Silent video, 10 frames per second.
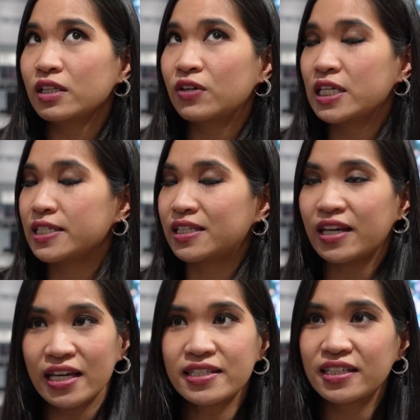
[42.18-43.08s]
he's
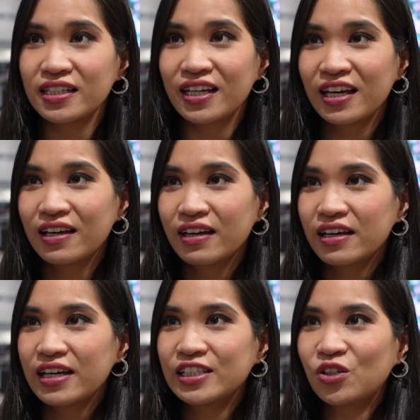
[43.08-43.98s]
hit,
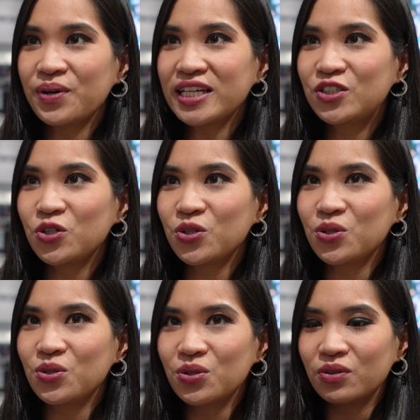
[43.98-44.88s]
it's going
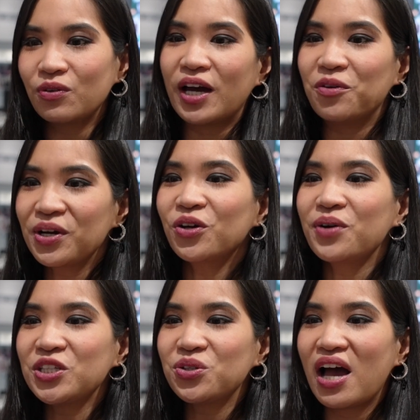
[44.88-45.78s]
to, well, we are
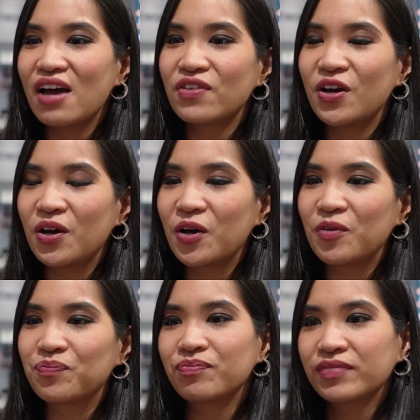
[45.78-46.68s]
going to have
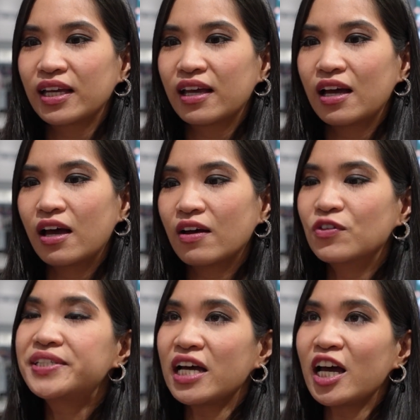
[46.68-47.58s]
the
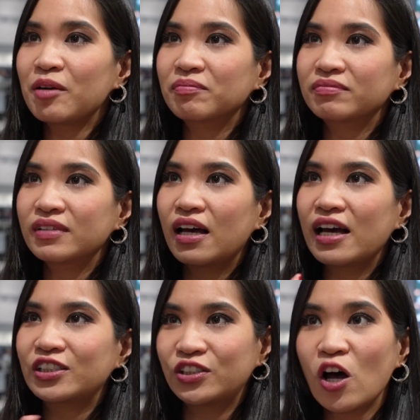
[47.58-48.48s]
time
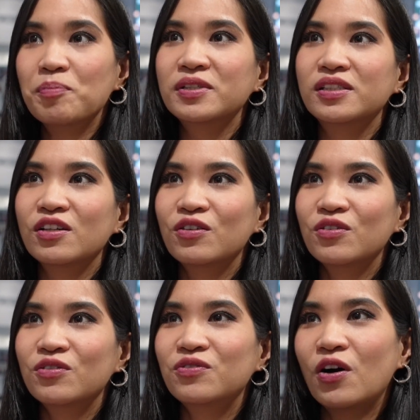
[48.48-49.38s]
stops
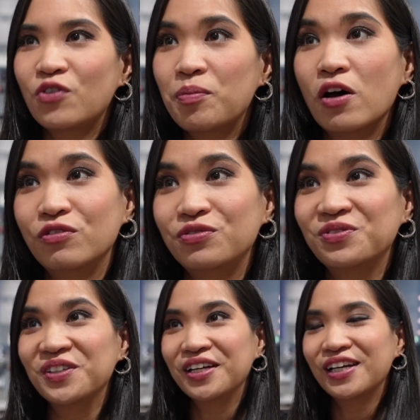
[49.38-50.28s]
for the buff.
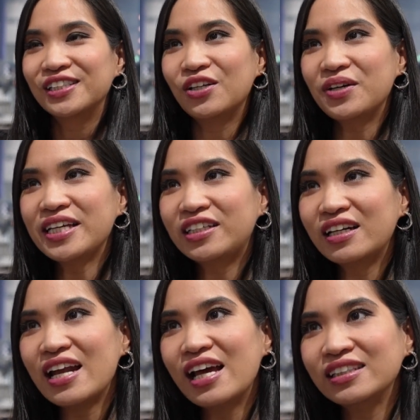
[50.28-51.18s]
So it
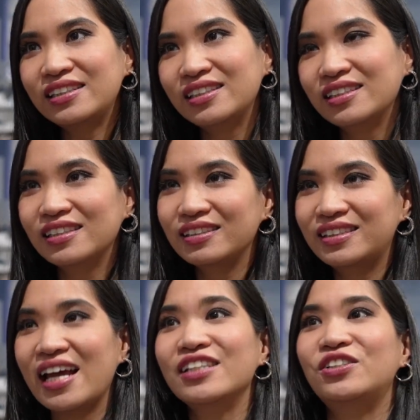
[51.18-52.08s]
can last
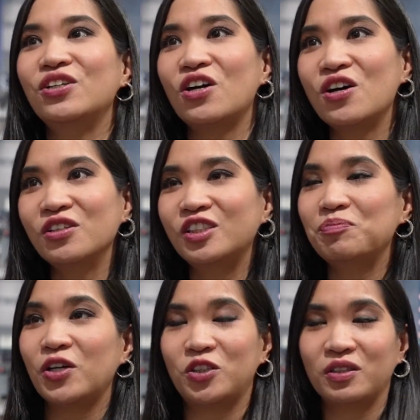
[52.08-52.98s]
10 seconds,
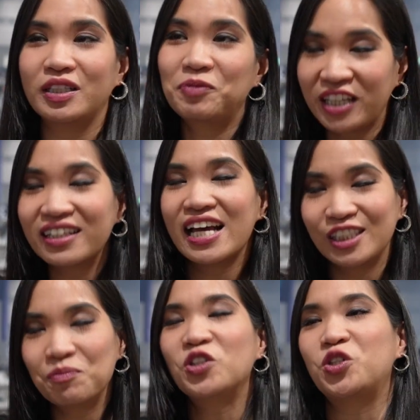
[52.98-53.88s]
but it can
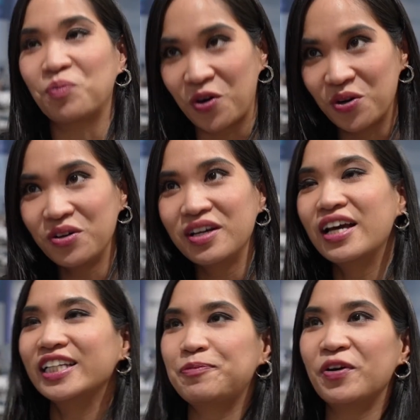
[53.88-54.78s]
last much more,
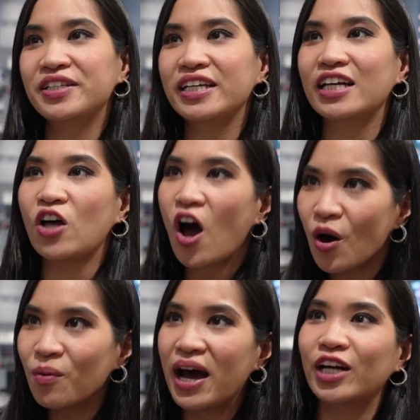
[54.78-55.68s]
depending on
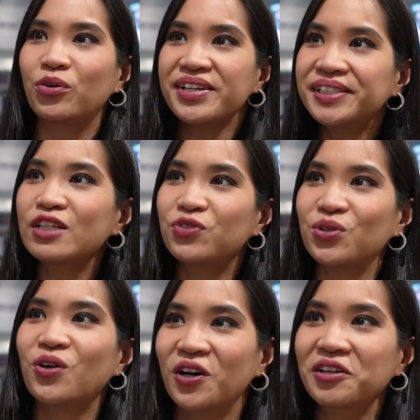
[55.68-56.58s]
how aggressive
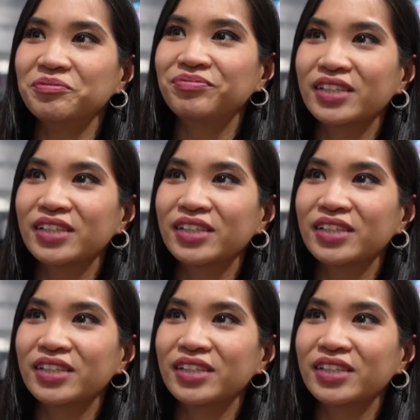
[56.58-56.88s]
you are.